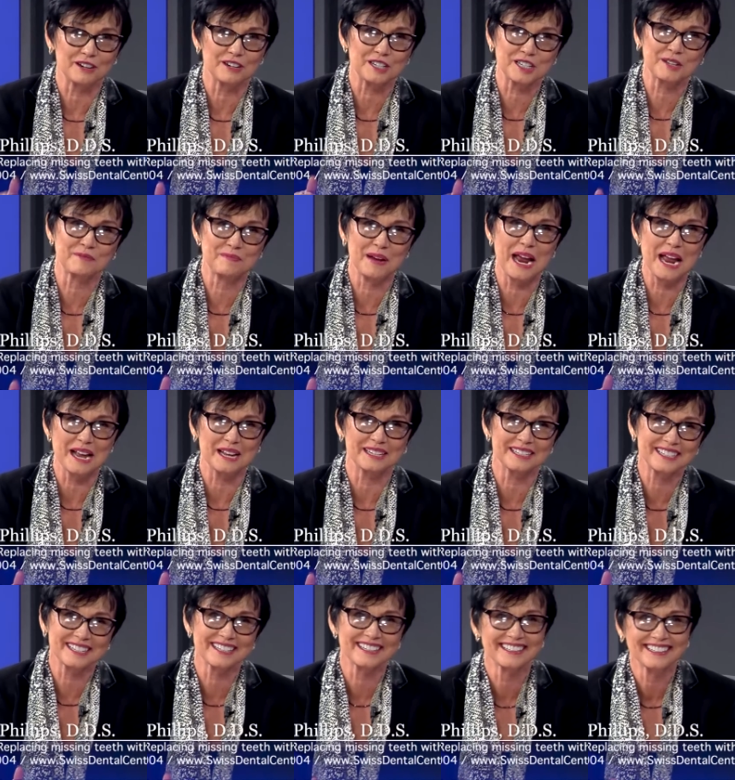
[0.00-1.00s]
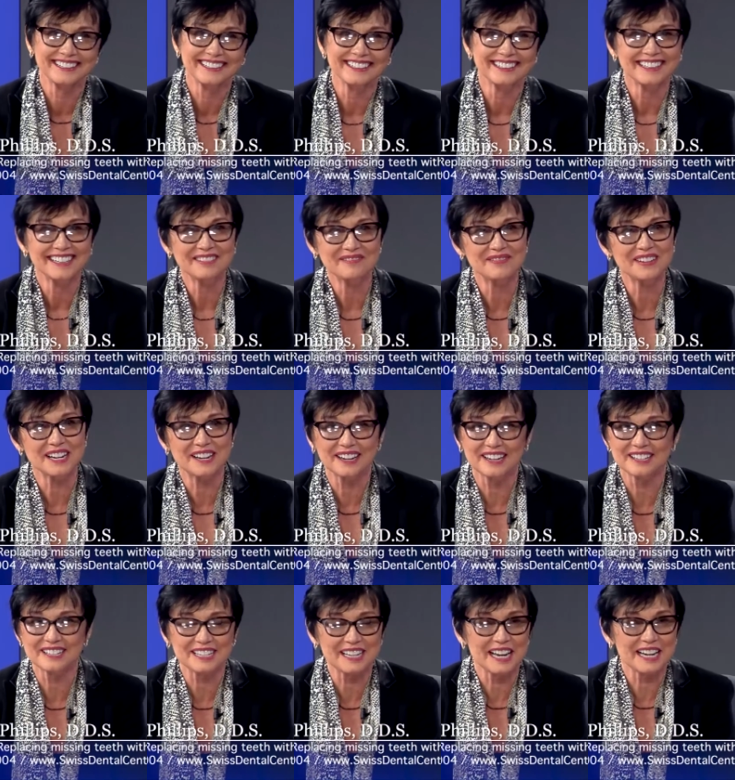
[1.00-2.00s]
spent
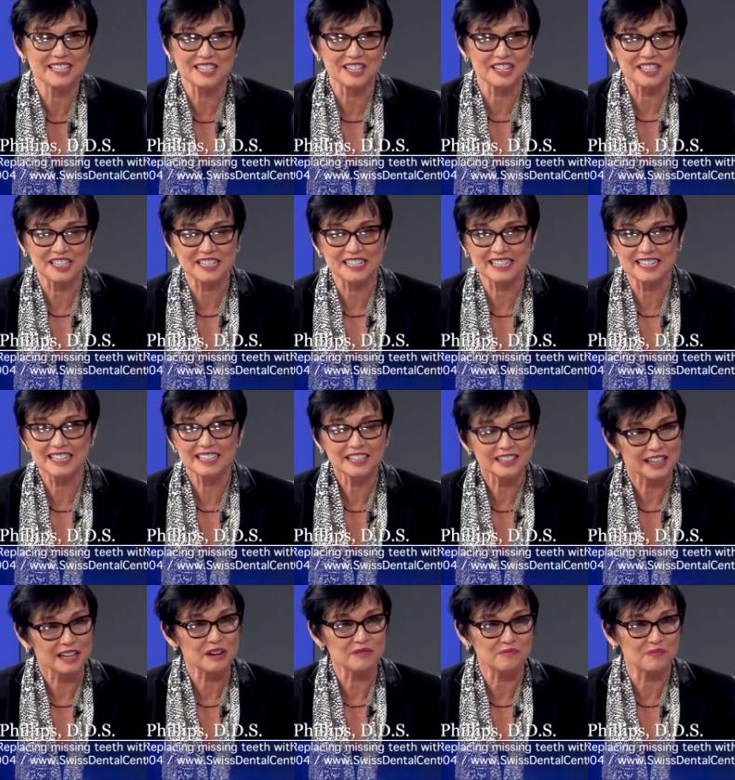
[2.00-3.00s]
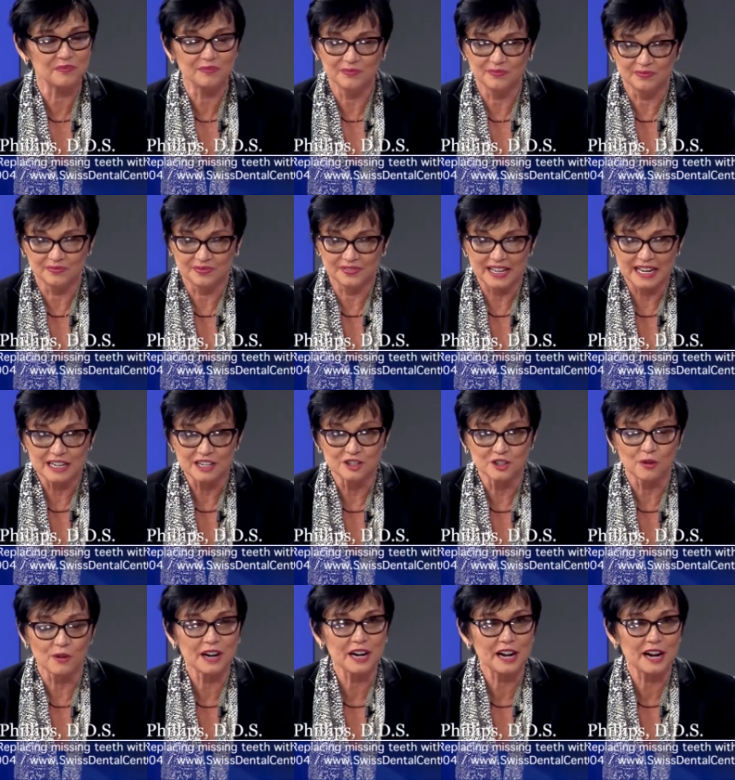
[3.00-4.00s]
because they just, they they
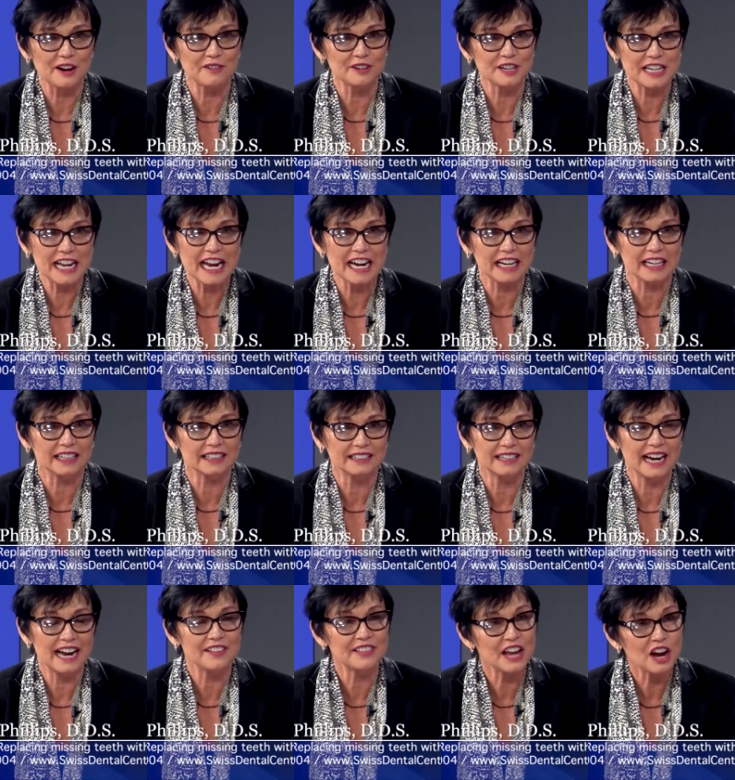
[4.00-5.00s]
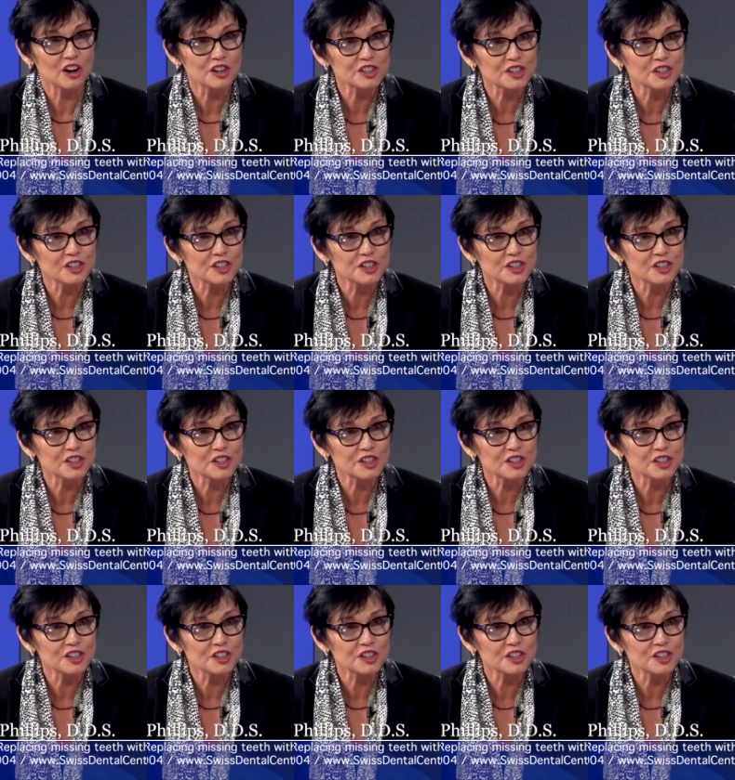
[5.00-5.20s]
enjoyed it every day, and what they also